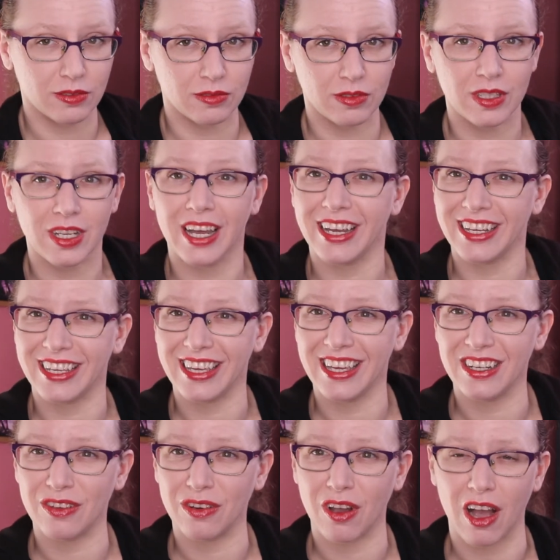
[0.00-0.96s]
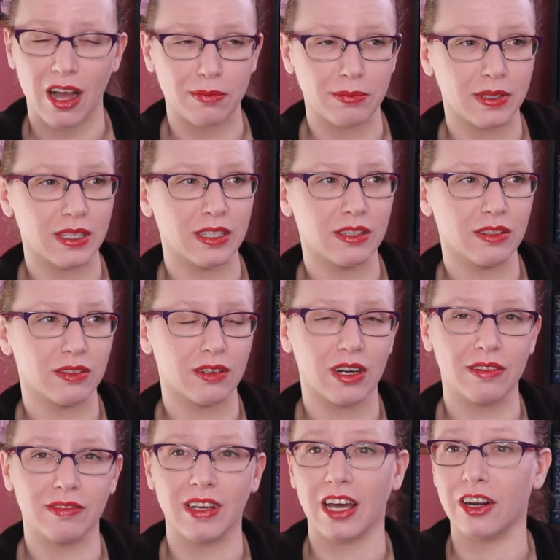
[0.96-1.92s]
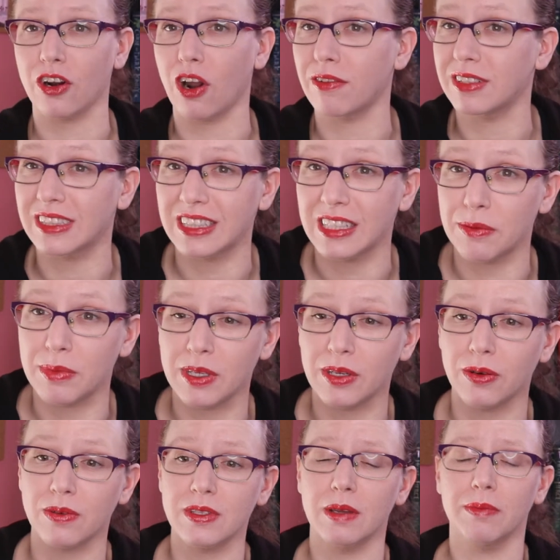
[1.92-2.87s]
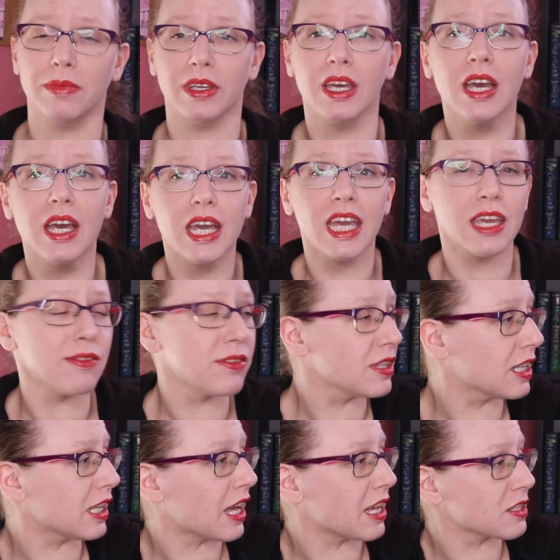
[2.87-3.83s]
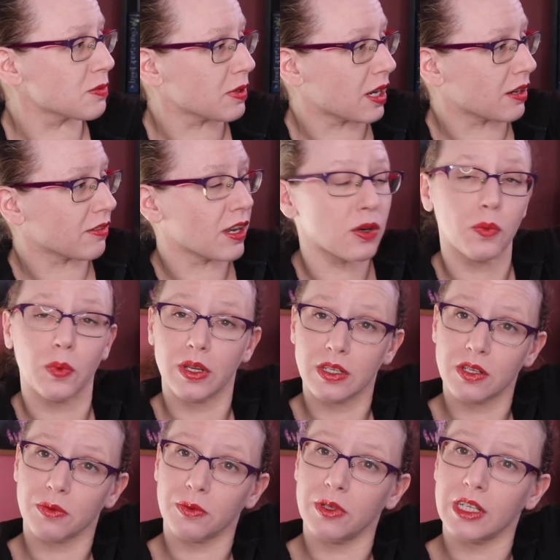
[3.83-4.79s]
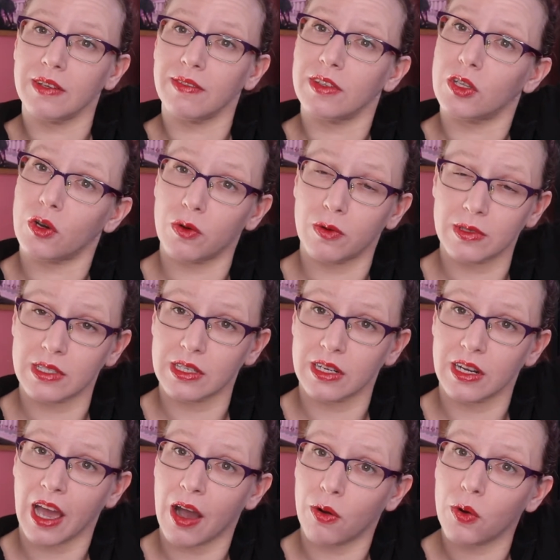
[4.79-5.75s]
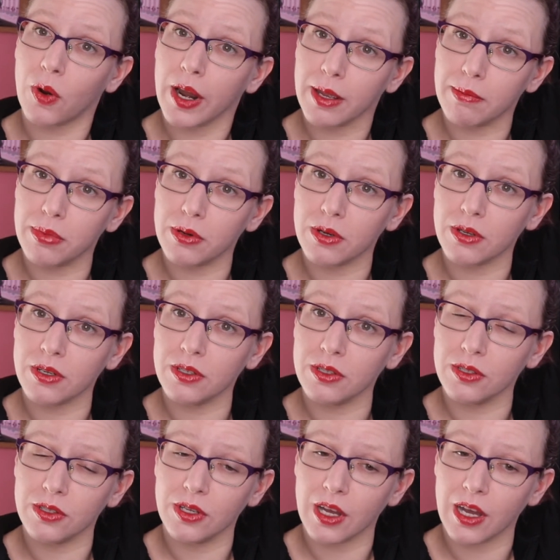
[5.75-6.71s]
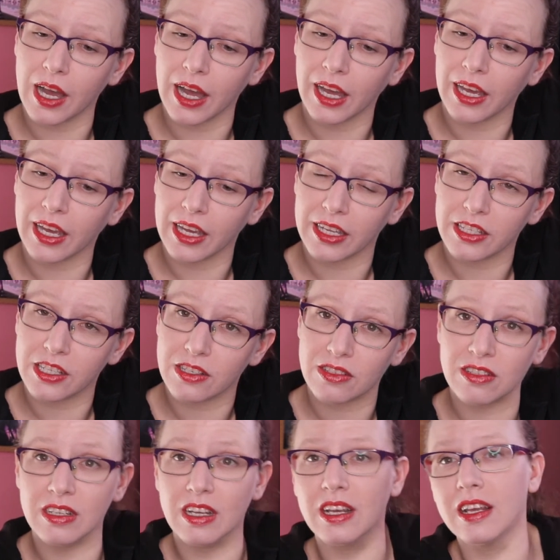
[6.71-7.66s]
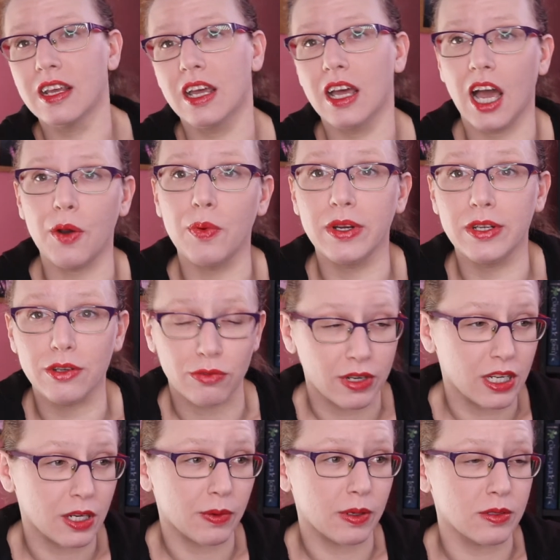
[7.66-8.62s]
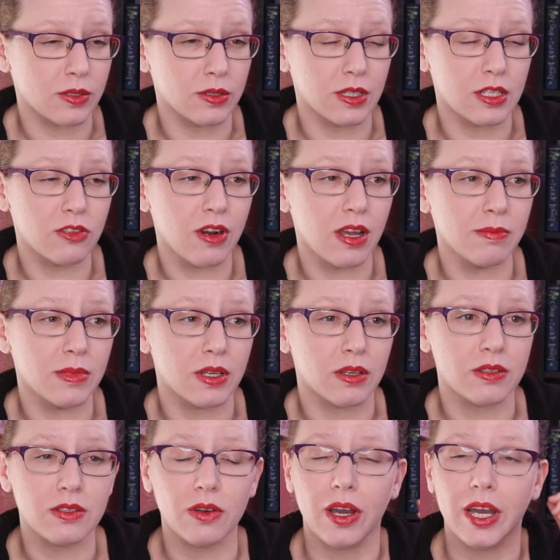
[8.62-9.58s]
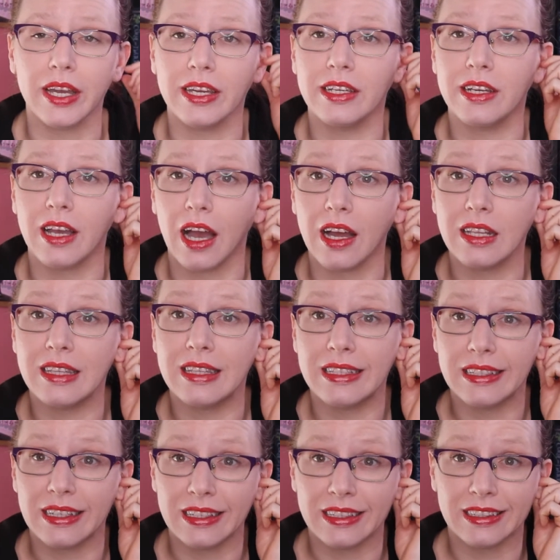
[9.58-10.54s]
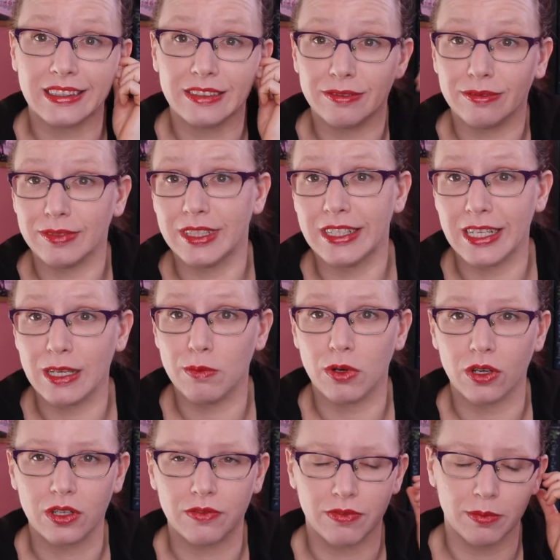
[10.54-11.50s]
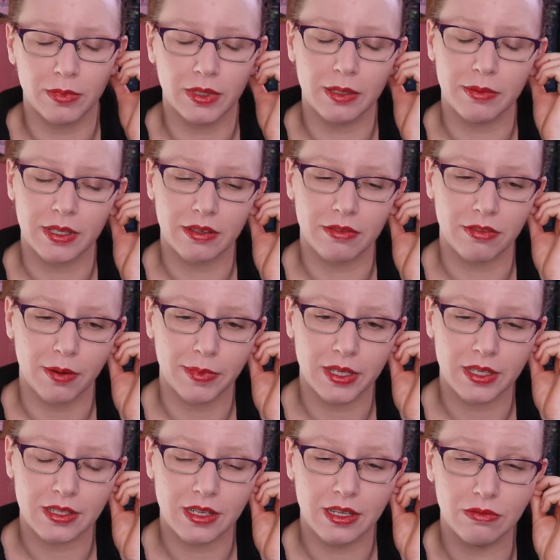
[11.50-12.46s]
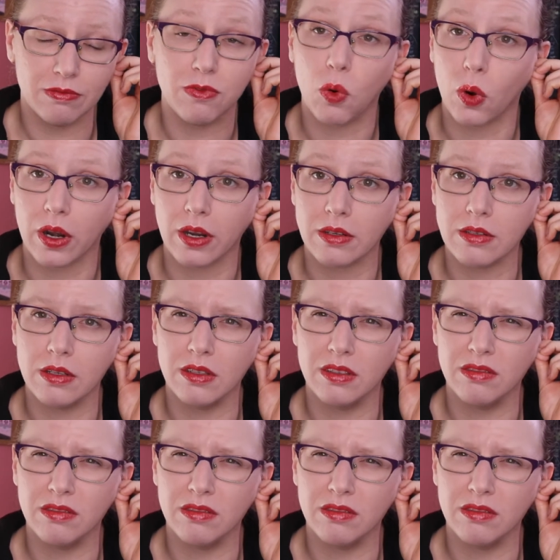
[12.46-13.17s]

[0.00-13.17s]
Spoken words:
a Kindle copy, or I got it off of Libby or something. Even the last one I read, Winterwood, even though it was an Owlcrate book, I wanted to read it while I was on the treadmill, so I got an ebook from Libby for it.